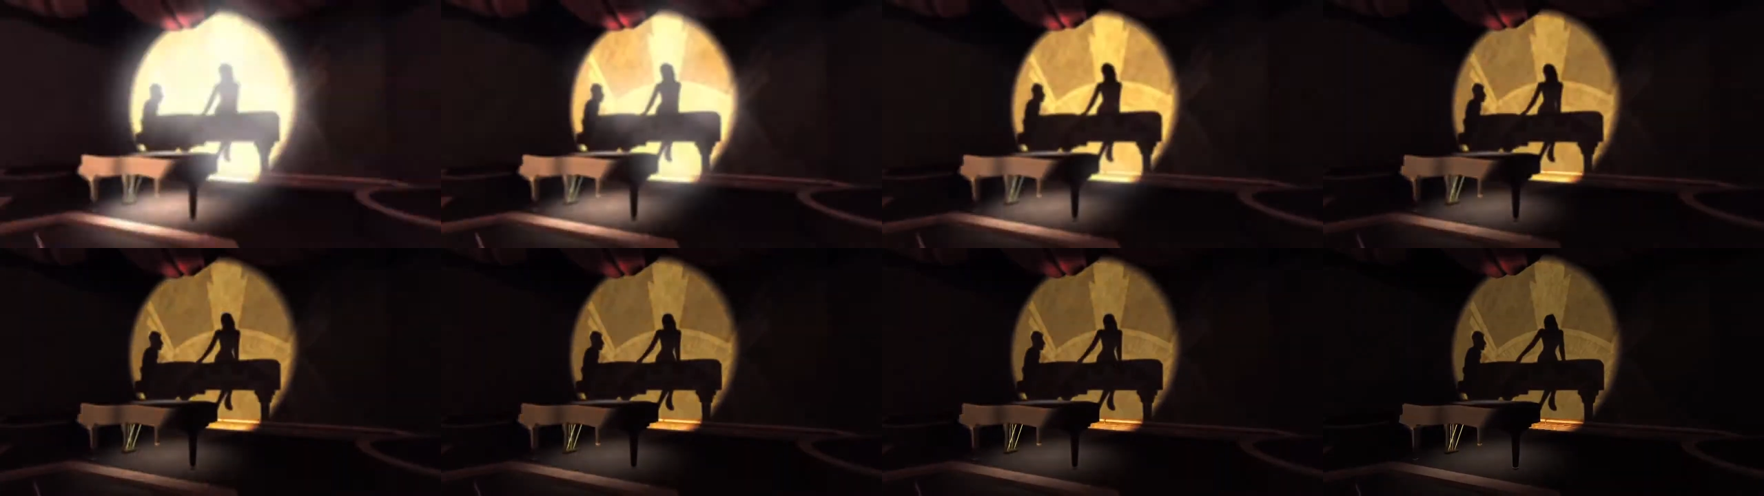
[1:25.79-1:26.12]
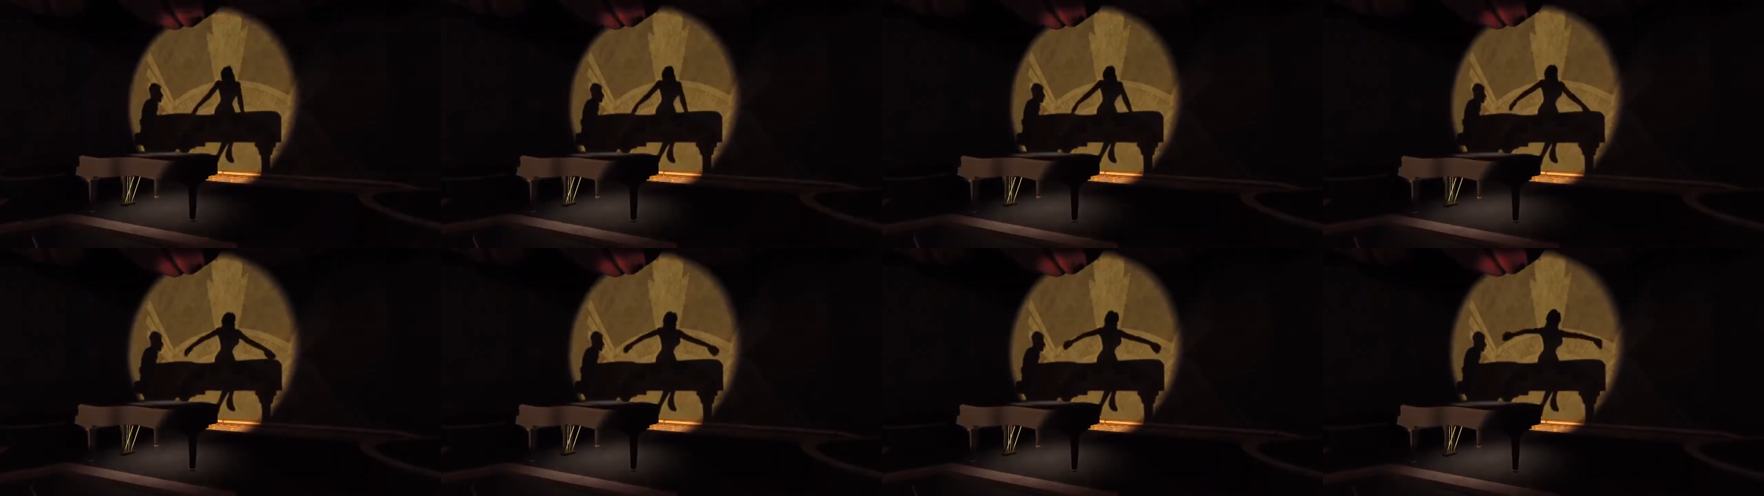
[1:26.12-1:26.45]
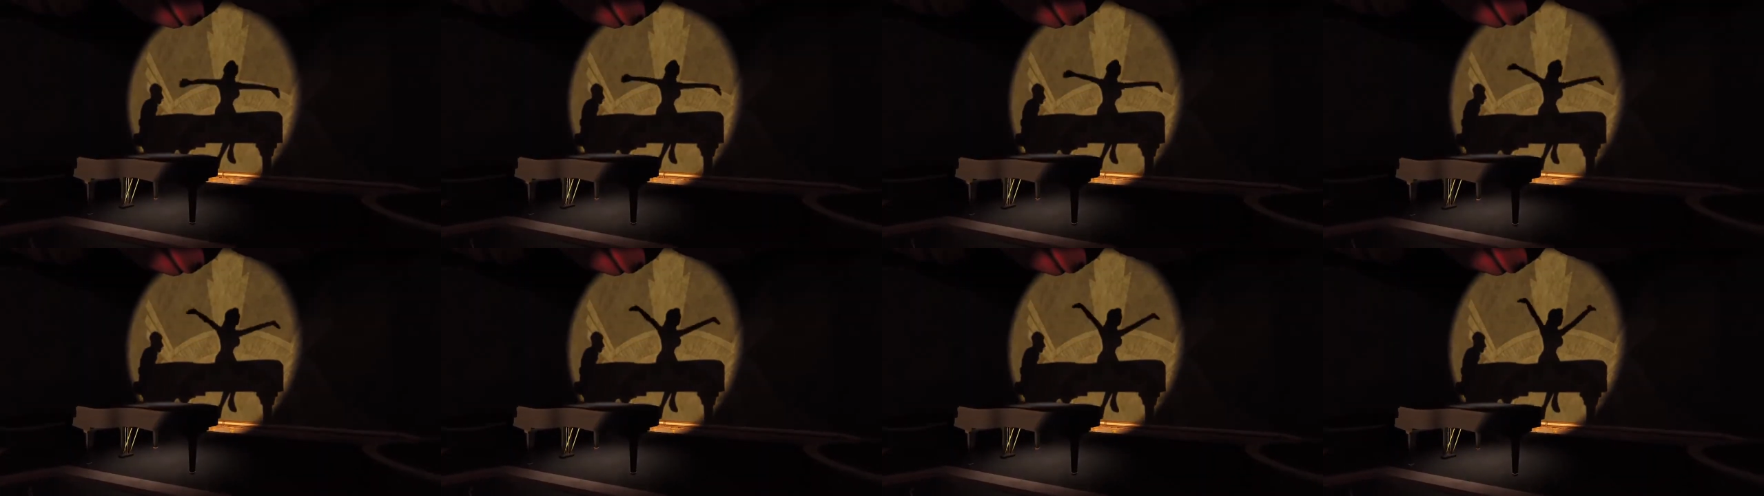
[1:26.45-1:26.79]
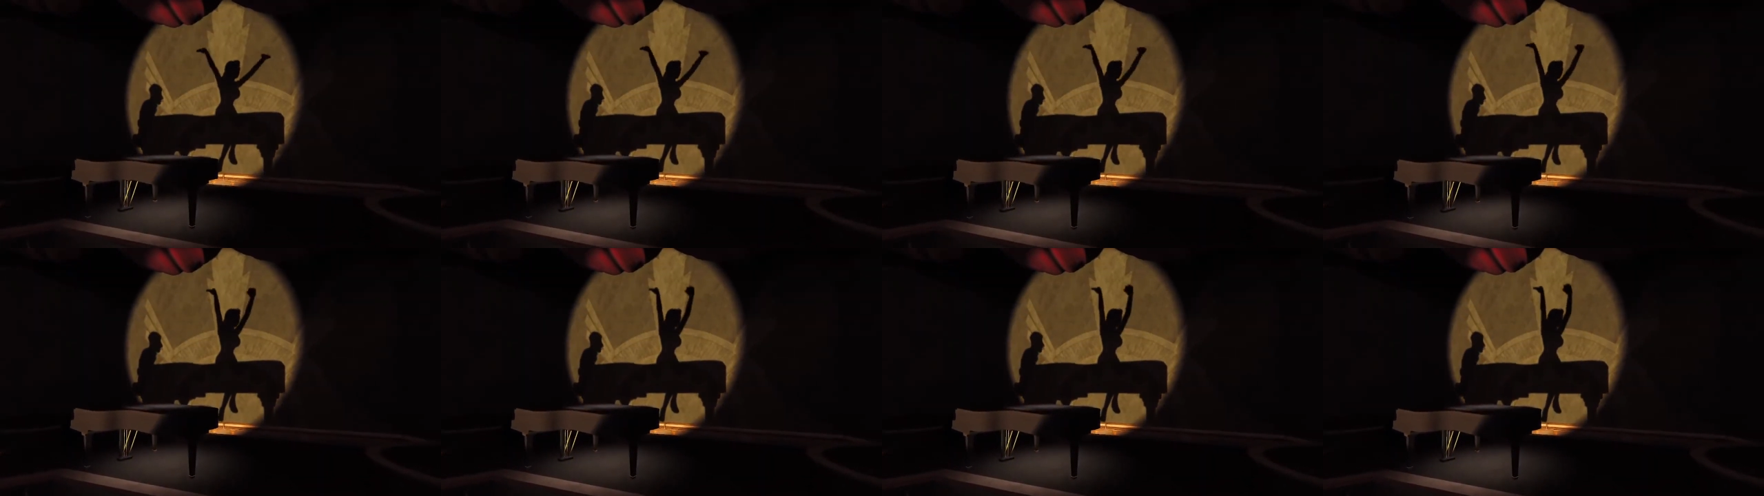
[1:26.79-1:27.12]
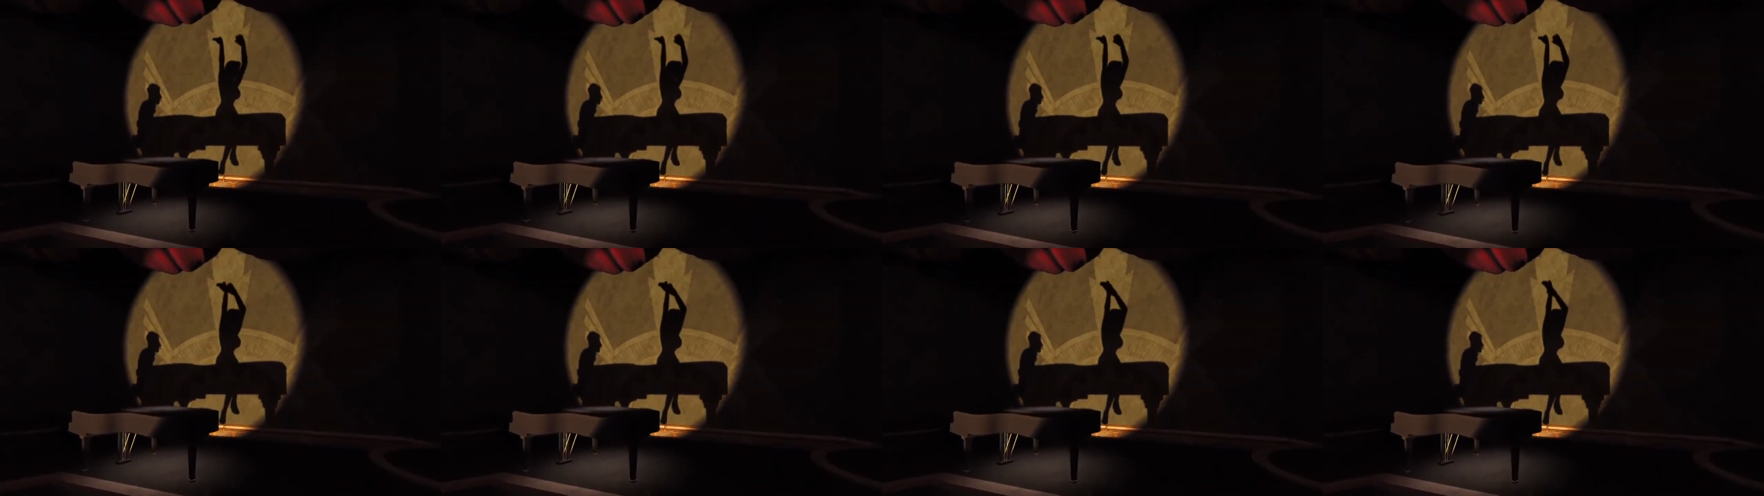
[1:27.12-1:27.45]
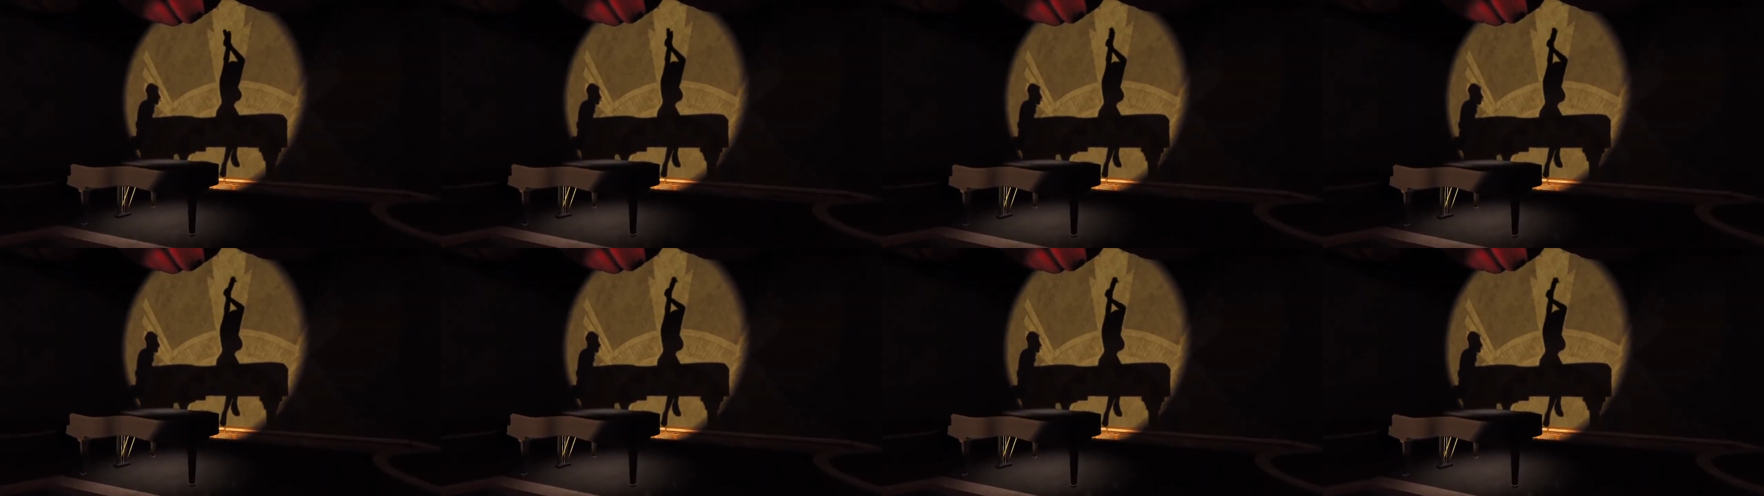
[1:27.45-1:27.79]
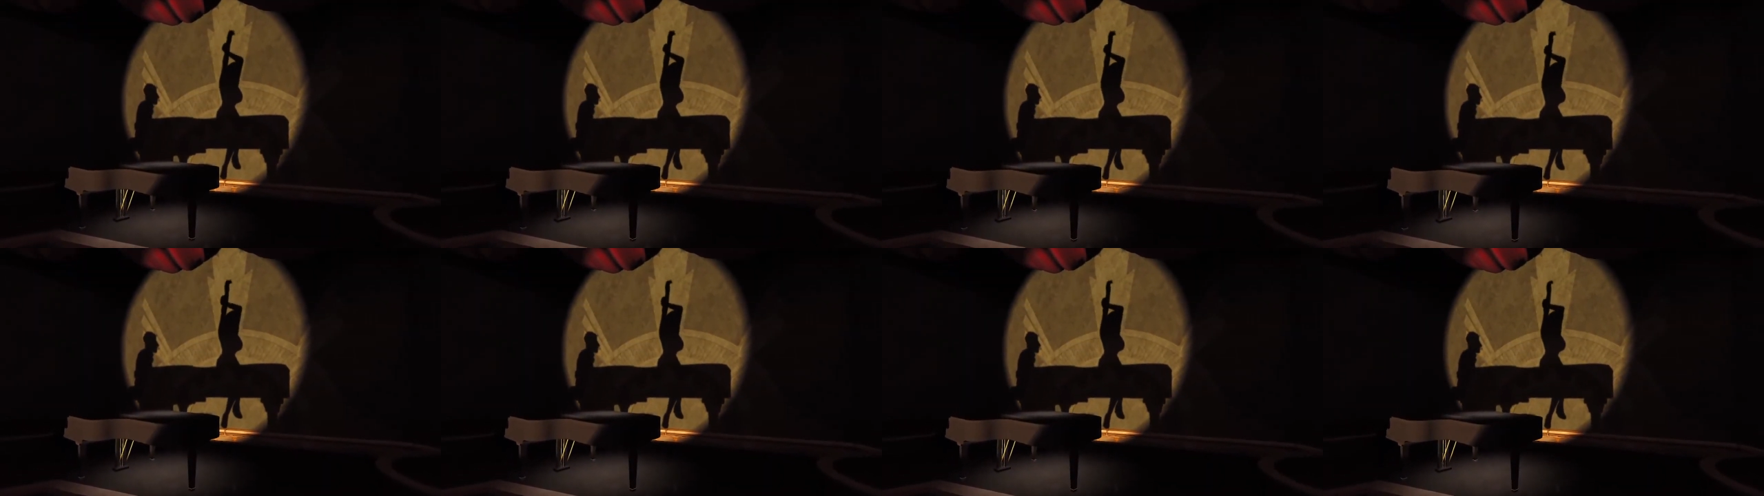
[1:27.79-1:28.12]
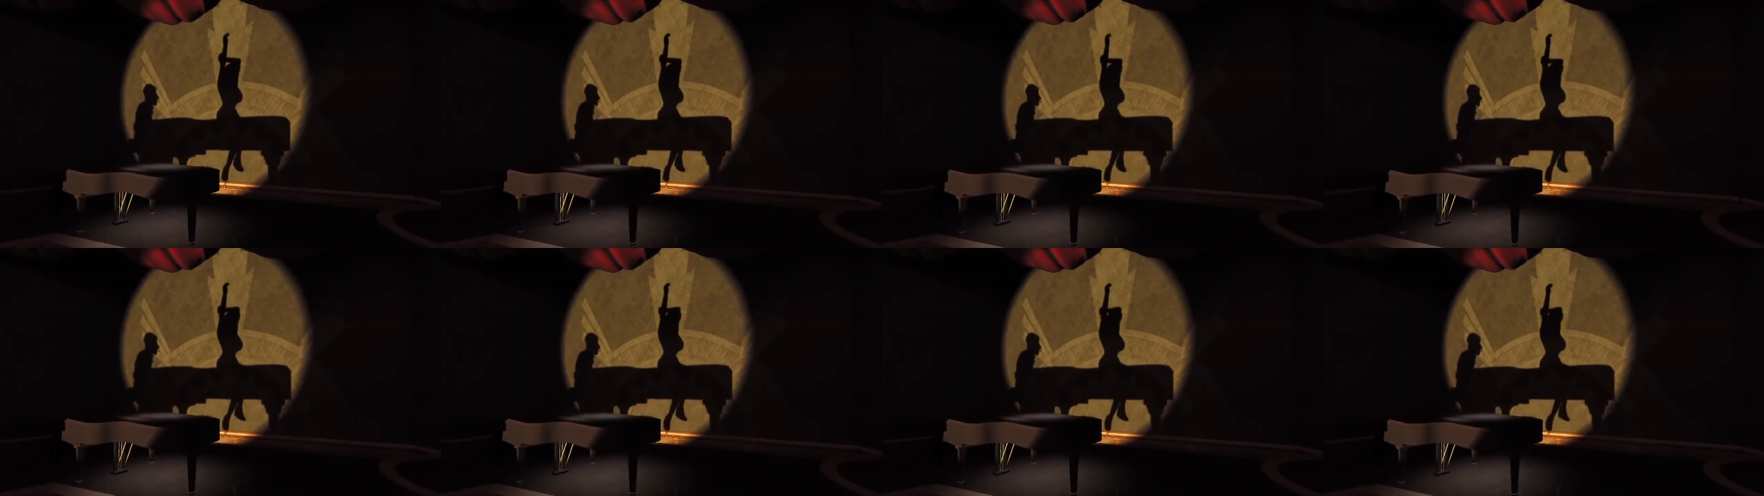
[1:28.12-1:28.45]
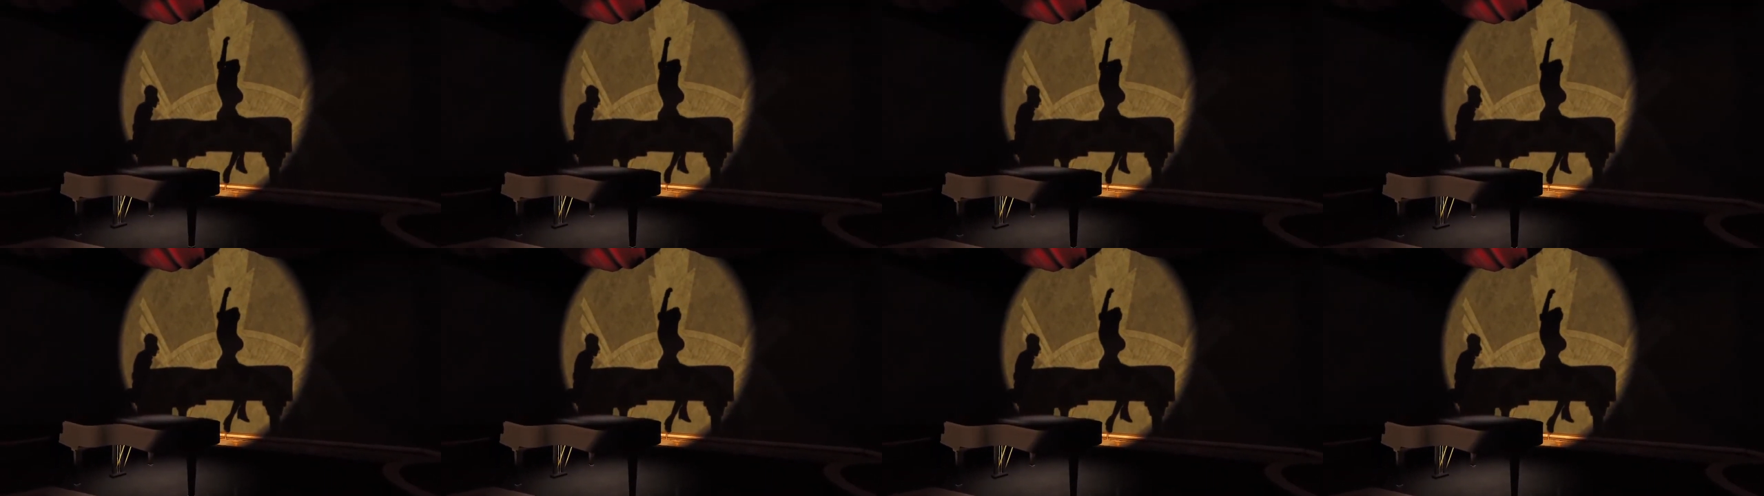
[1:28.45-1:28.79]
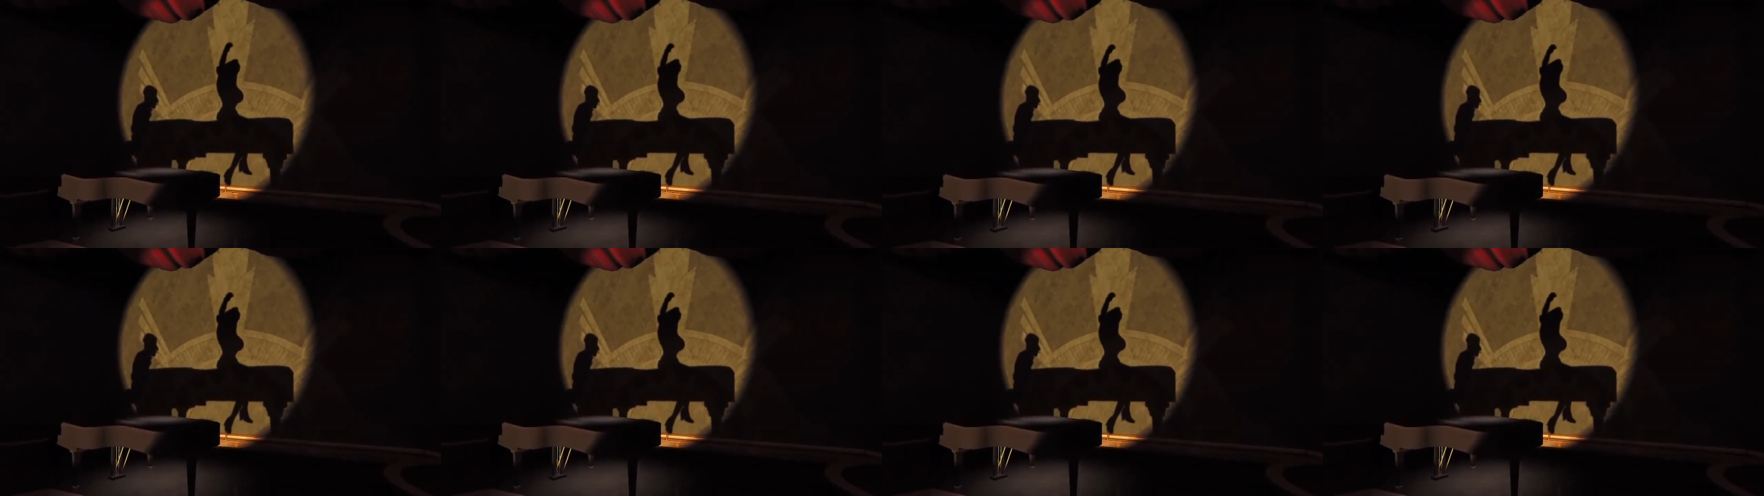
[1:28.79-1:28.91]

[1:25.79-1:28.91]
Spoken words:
[unreadable: no face in view]